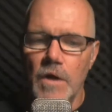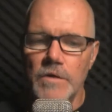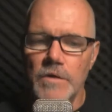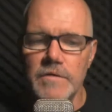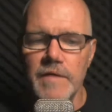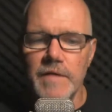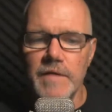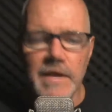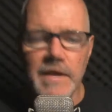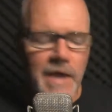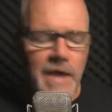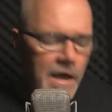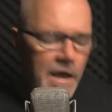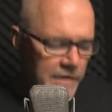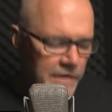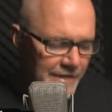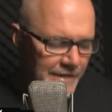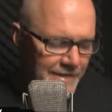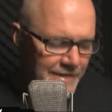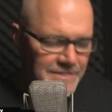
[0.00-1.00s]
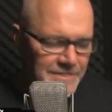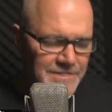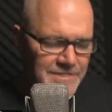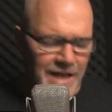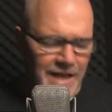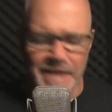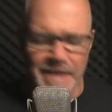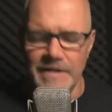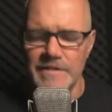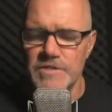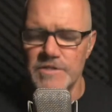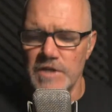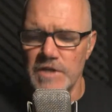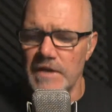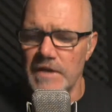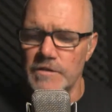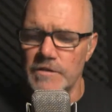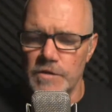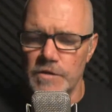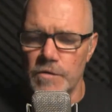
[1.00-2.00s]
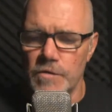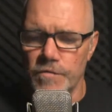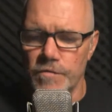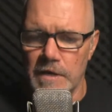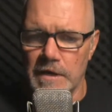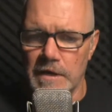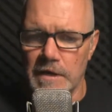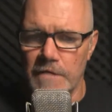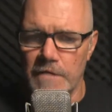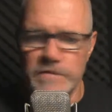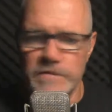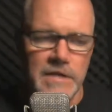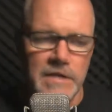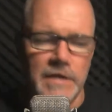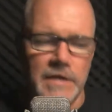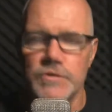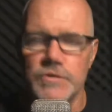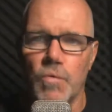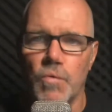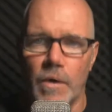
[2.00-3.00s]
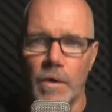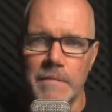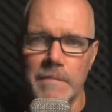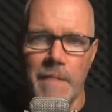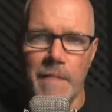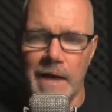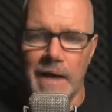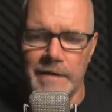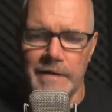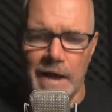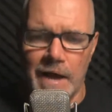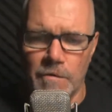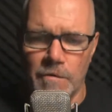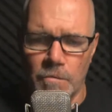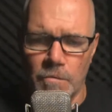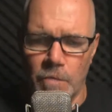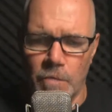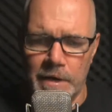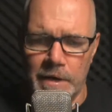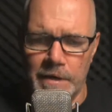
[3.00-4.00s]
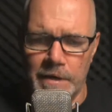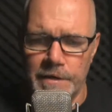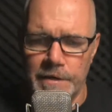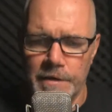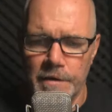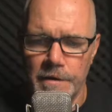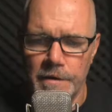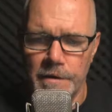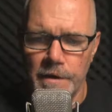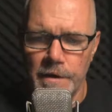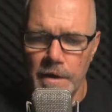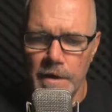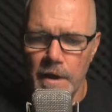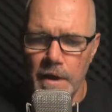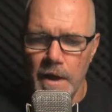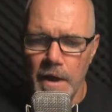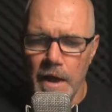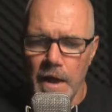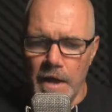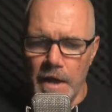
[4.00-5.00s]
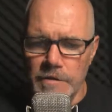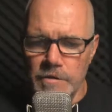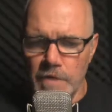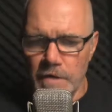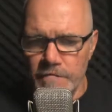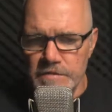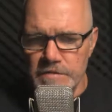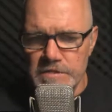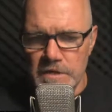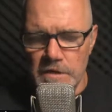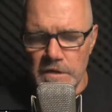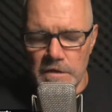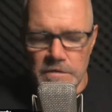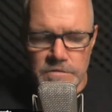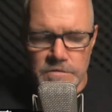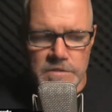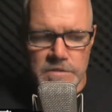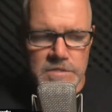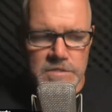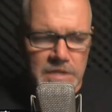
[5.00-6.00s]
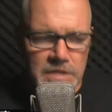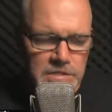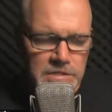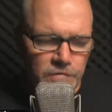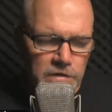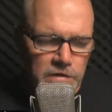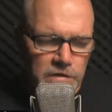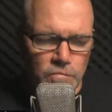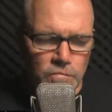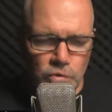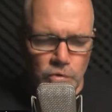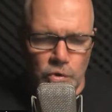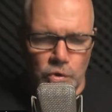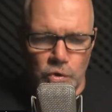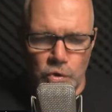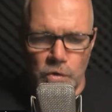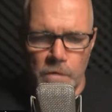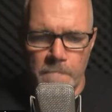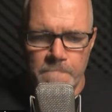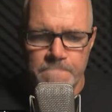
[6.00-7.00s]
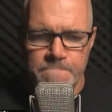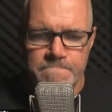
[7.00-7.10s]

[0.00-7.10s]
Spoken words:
Do they calculate a science in, do you think, if it's like a 20-mile-an-hour wind and you have it's a 6-foot rule,